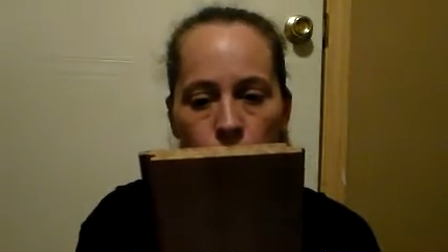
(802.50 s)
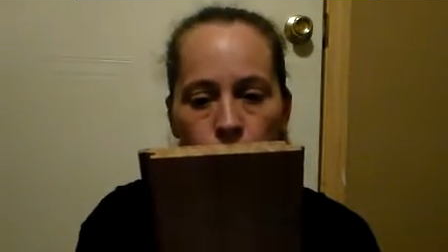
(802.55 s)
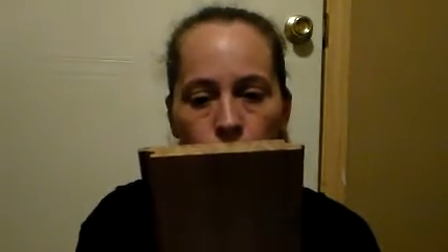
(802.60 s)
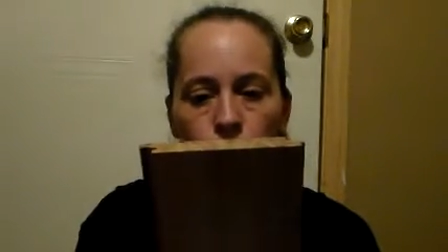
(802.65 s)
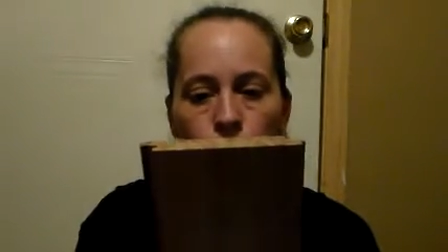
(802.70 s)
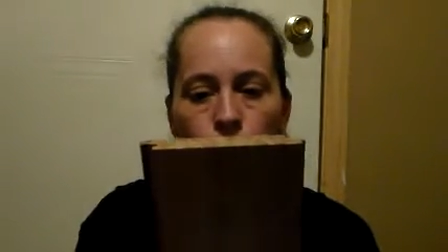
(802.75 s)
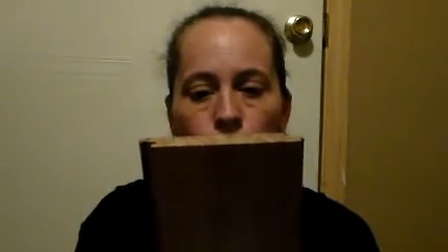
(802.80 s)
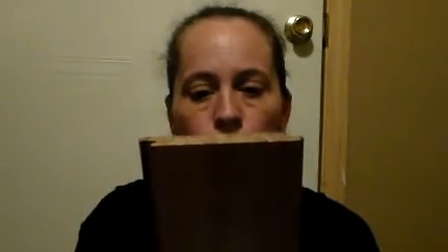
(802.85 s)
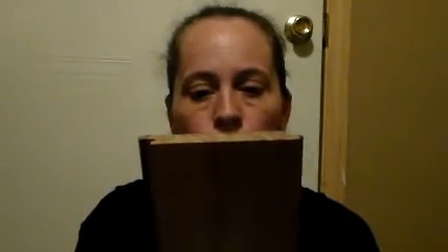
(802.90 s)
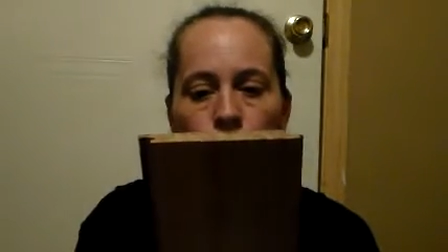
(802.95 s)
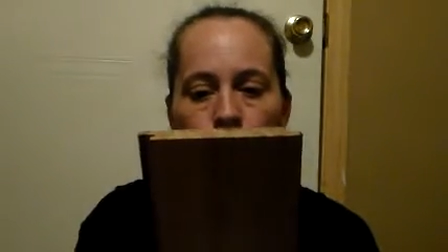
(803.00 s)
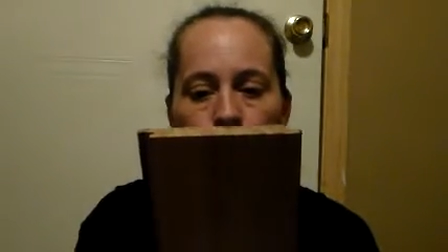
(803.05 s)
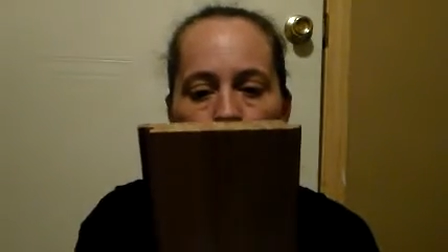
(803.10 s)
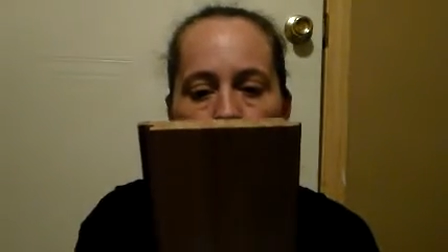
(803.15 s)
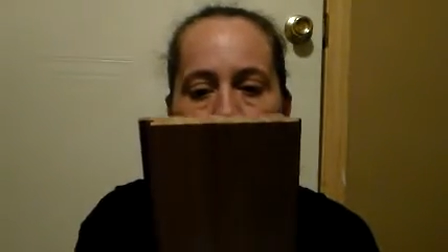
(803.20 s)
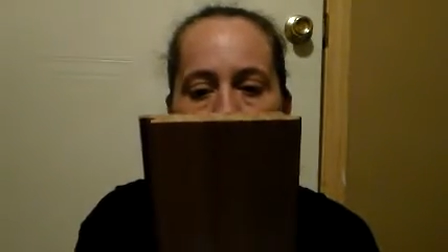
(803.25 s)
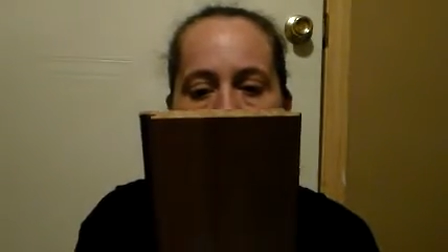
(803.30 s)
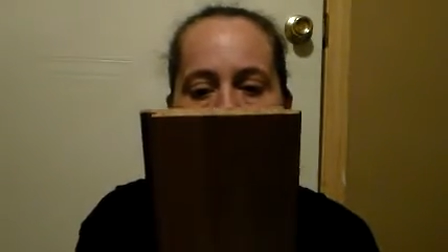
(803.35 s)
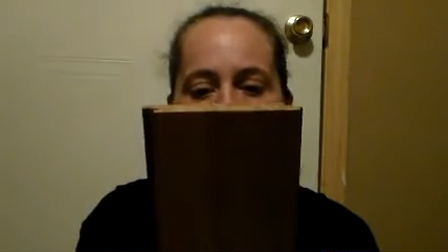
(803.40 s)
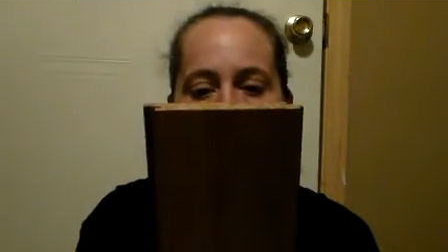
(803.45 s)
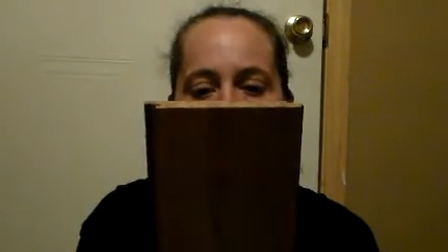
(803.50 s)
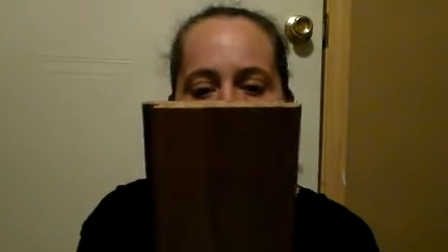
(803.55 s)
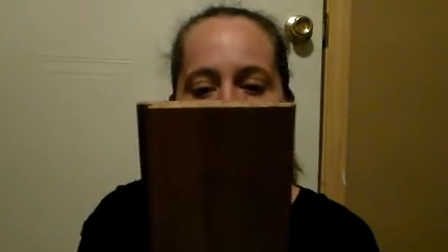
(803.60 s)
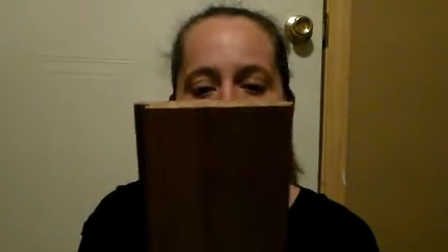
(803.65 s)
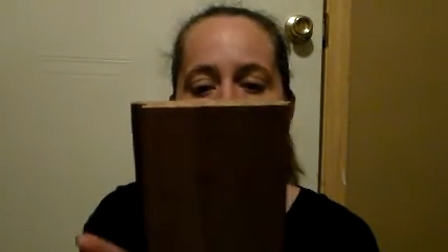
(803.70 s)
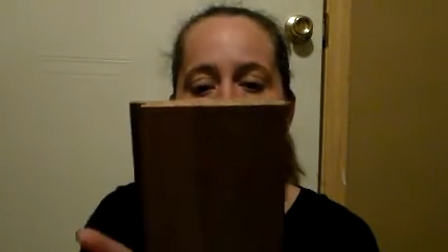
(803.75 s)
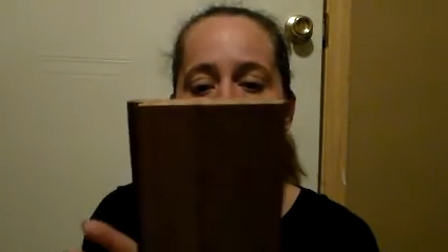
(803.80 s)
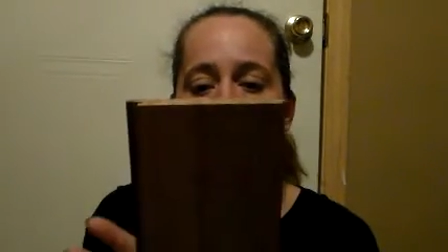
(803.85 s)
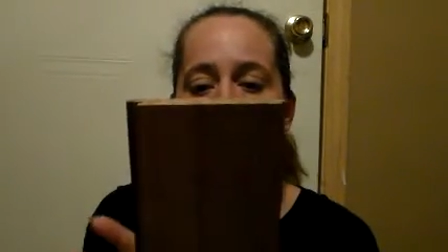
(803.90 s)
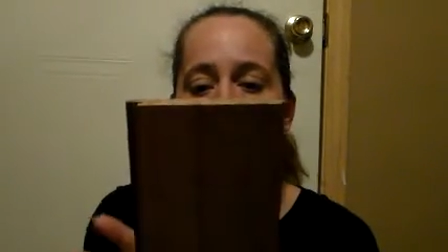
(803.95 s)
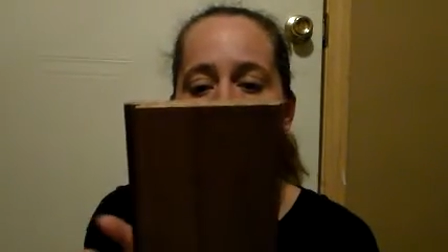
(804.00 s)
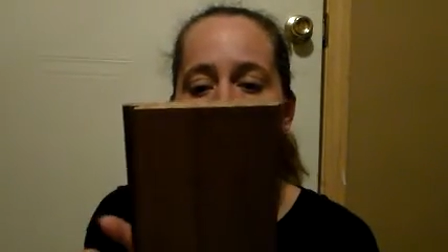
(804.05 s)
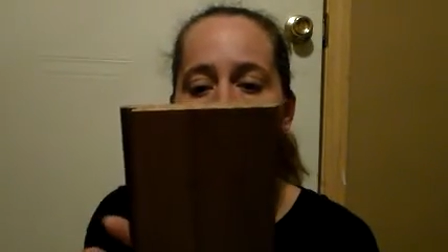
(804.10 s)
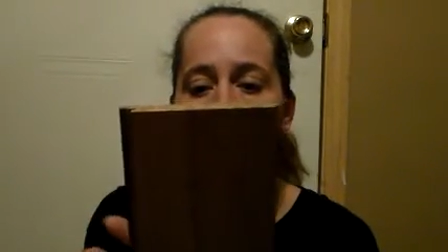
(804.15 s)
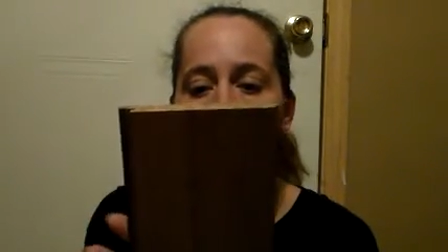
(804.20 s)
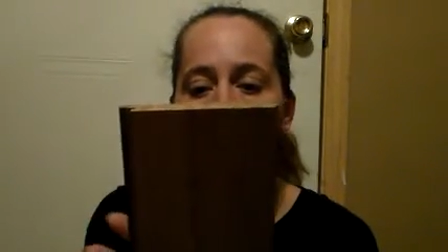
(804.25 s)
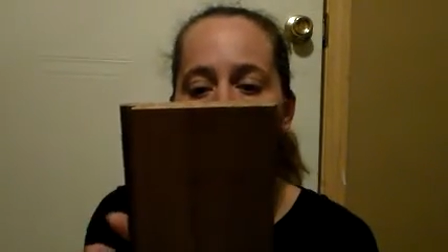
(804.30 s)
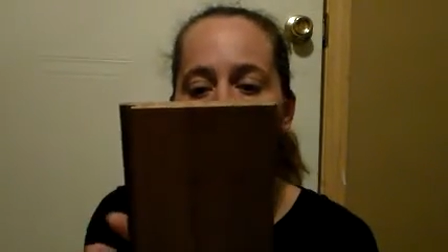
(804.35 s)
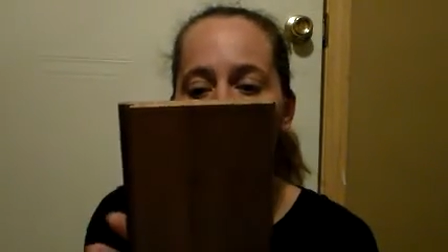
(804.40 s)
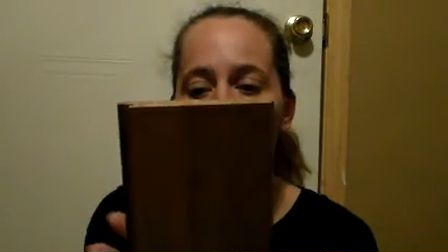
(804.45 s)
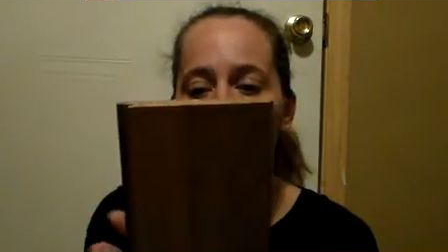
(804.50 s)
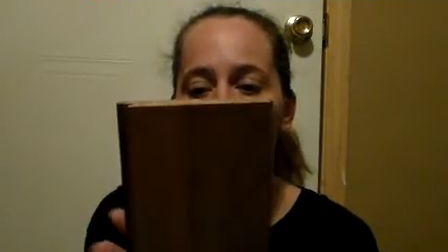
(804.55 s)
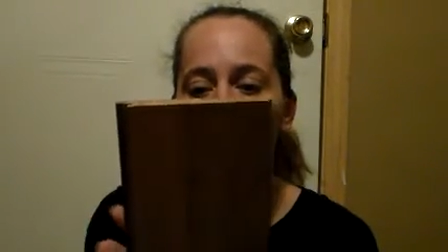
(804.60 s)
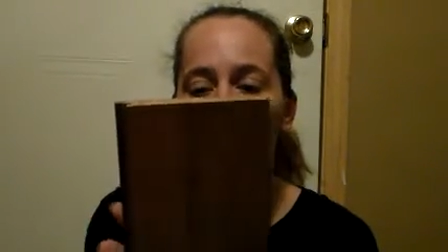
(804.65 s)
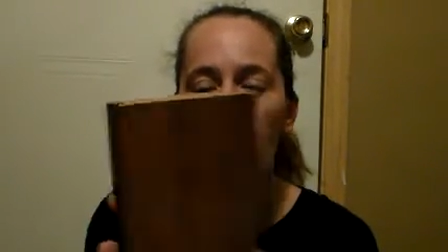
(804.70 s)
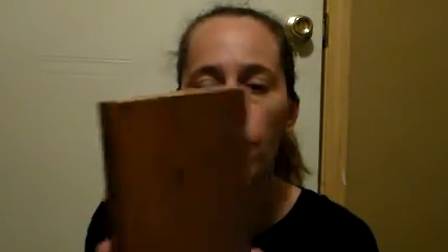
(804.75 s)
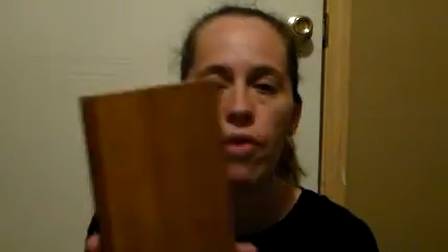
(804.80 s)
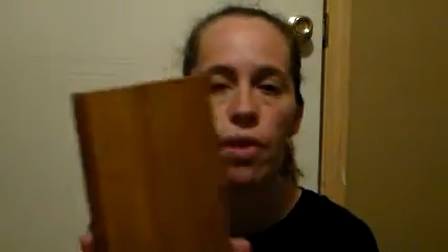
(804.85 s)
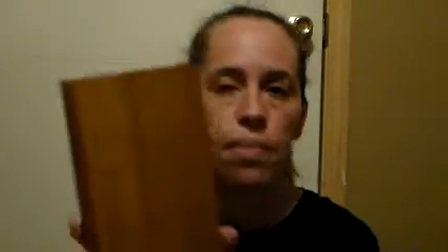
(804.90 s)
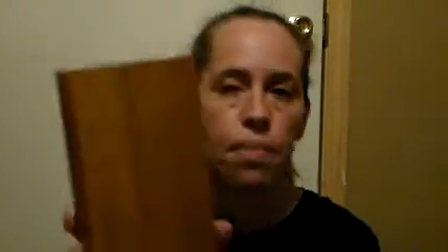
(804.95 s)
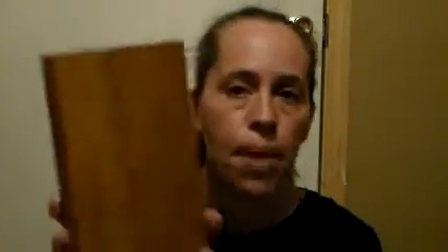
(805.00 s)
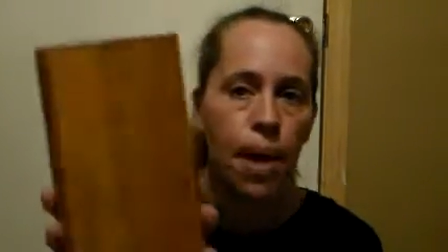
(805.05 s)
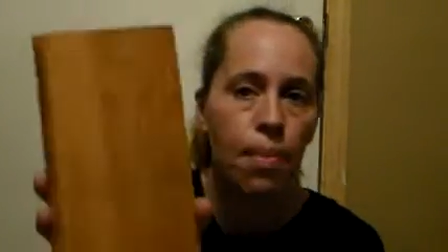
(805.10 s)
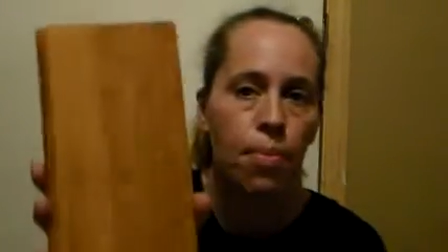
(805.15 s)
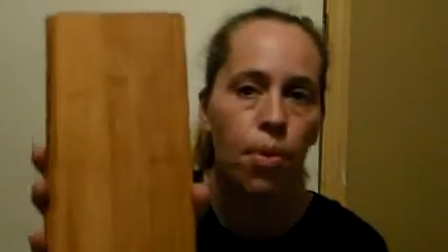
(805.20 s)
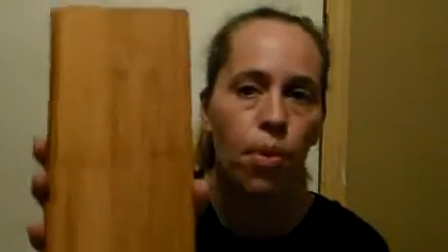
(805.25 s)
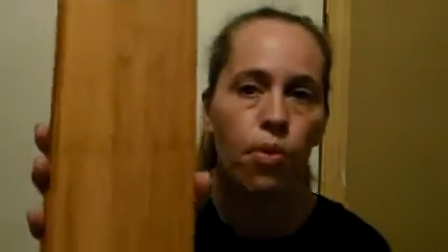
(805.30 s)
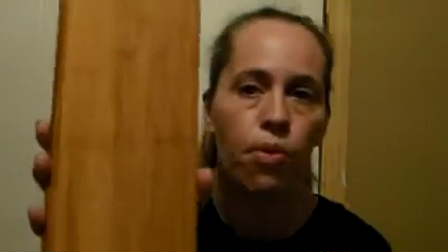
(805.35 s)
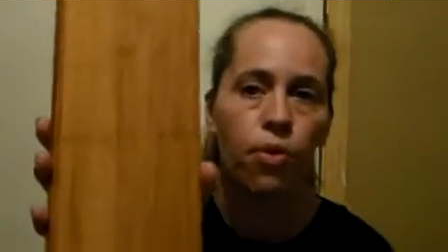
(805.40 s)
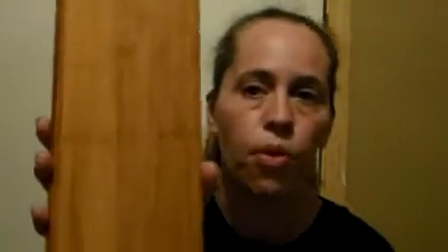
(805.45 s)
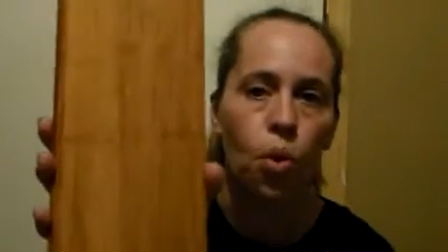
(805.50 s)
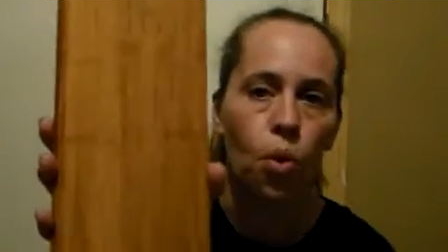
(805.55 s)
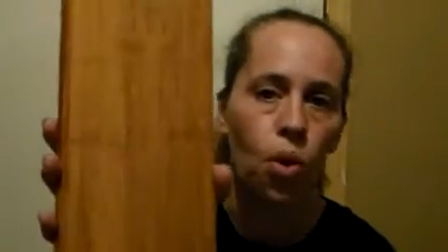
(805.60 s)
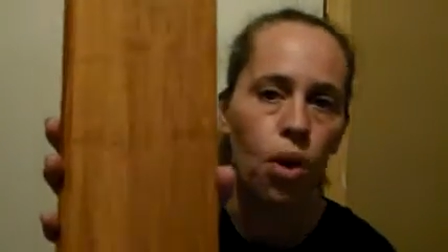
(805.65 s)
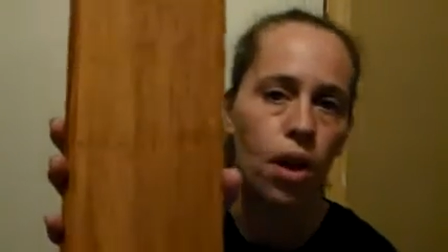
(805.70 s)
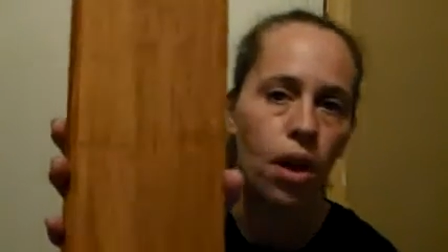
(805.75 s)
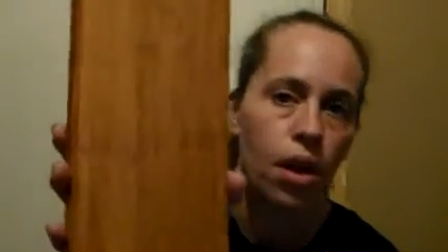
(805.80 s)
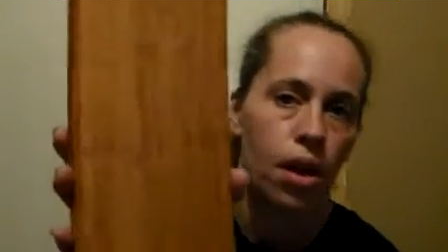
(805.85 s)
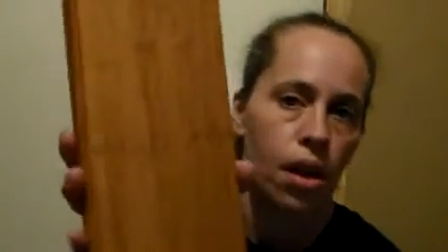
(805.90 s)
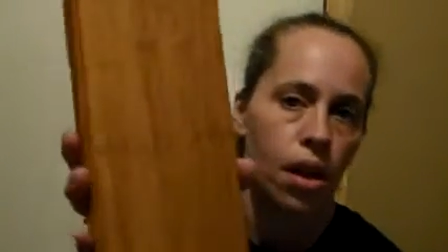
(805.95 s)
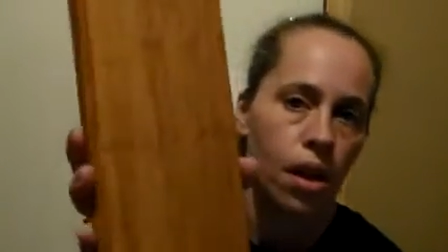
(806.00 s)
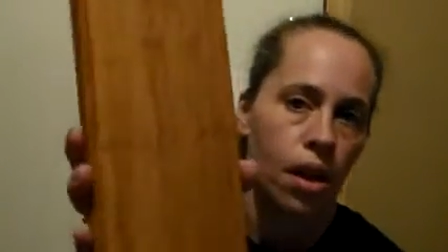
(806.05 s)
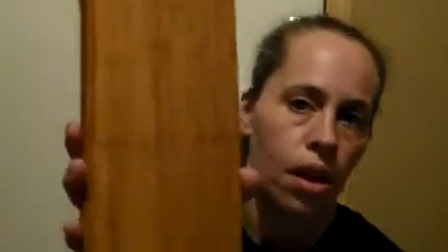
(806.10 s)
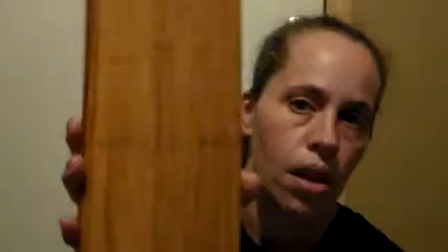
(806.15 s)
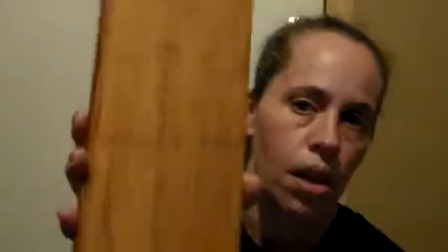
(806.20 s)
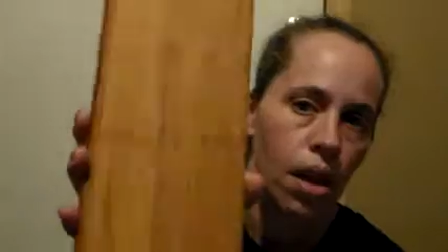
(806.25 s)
um, glueless lock, locking strand woven bamboo floor.